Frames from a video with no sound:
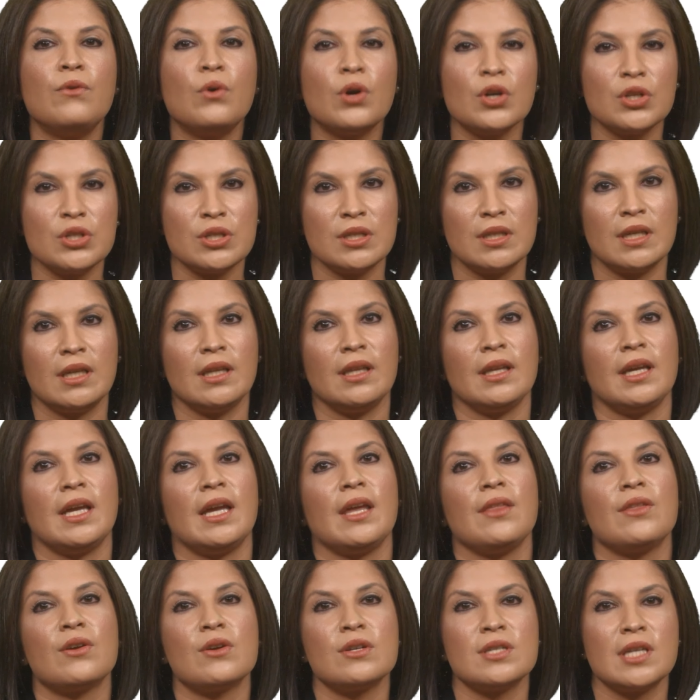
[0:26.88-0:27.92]

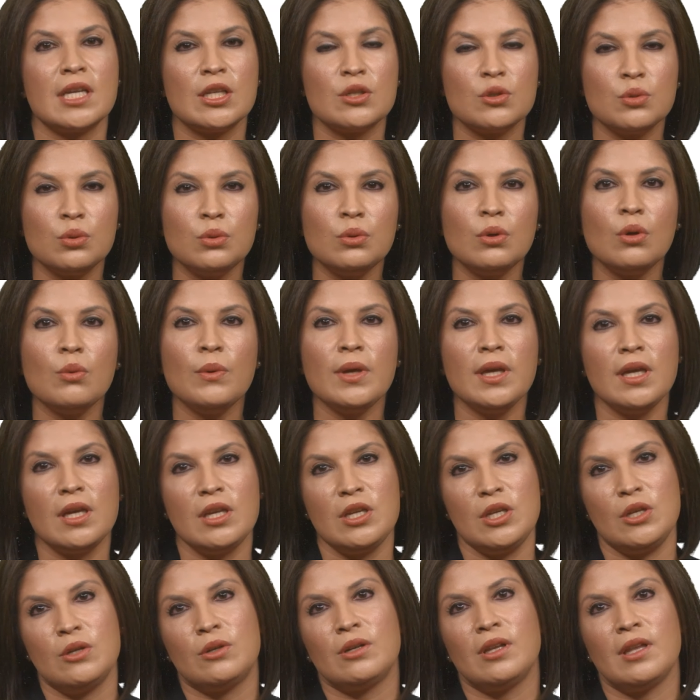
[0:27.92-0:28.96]
Fortunately, there is a tool we
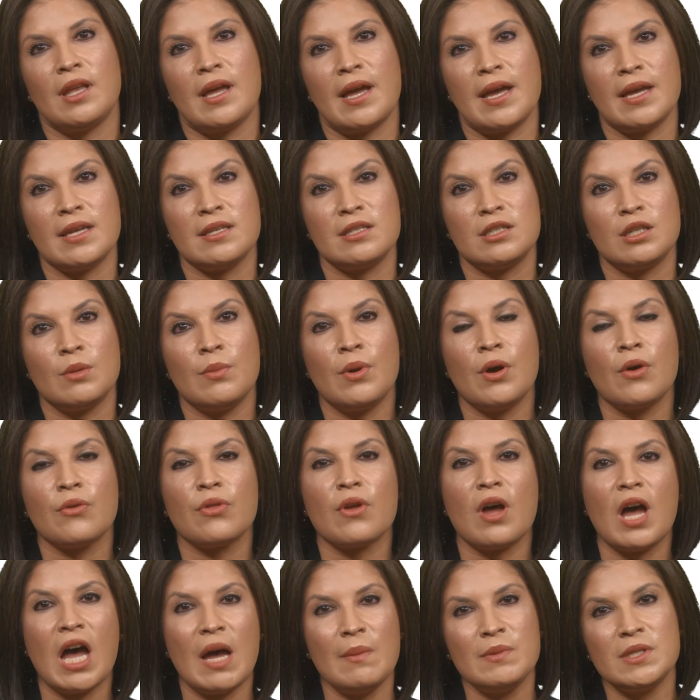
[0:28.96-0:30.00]
can utilize to
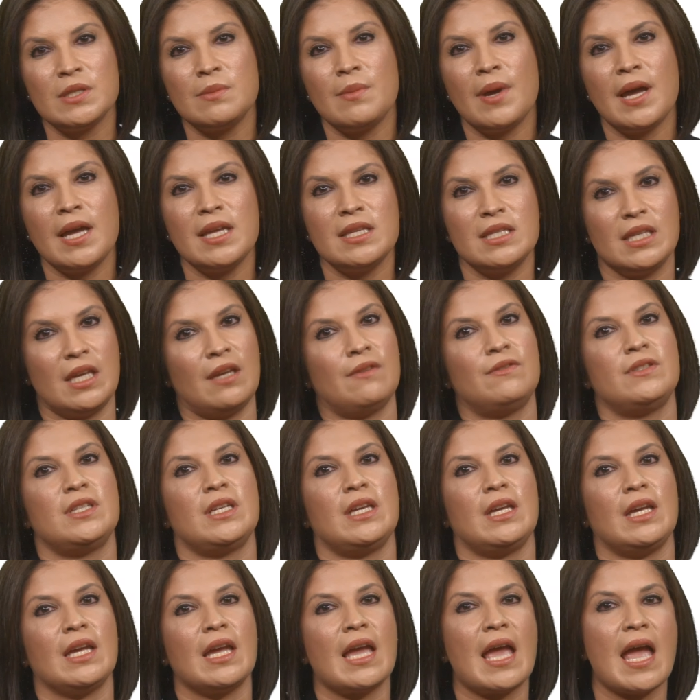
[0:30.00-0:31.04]
both optimize
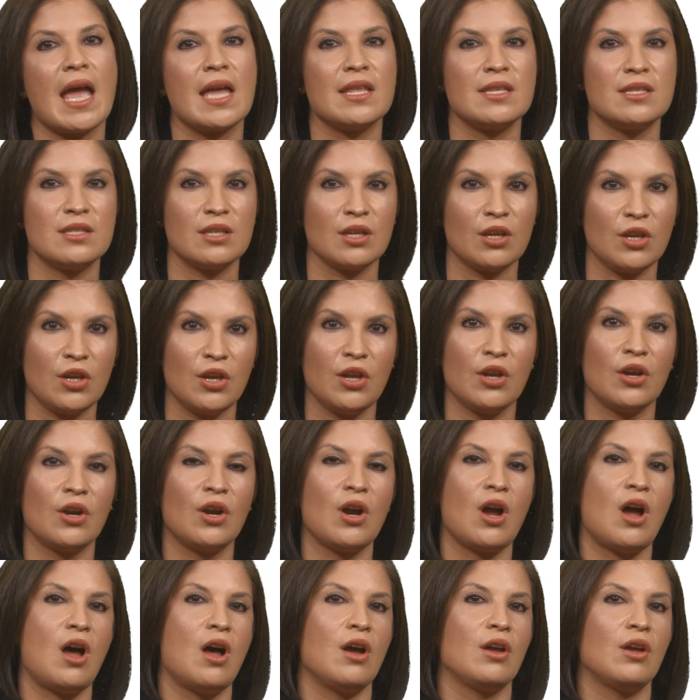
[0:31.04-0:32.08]
gifting and
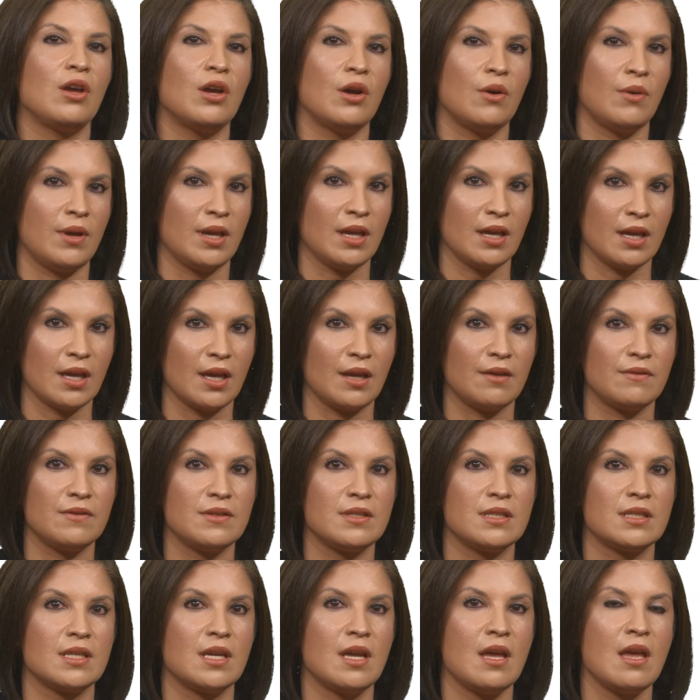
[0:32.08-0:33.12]
secure ongoing
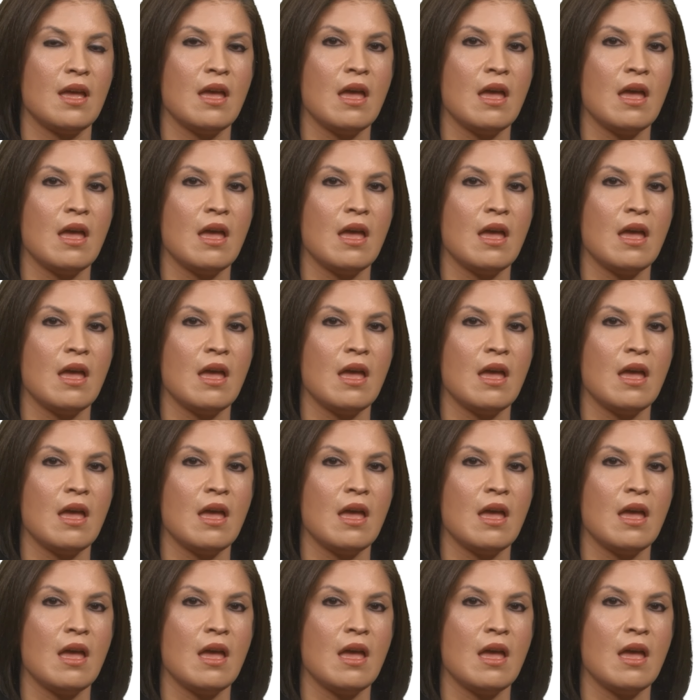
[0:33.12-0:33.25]
gifts.